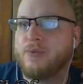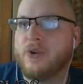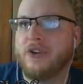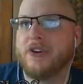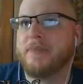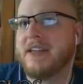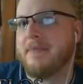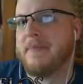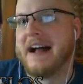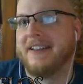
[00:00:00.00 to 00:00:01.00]
Will there be a
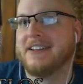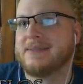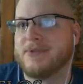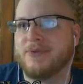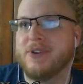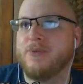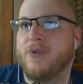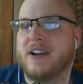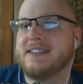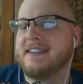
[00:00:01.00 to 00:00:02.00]
balance between
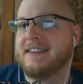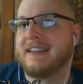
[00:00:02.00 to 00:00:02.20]
what is in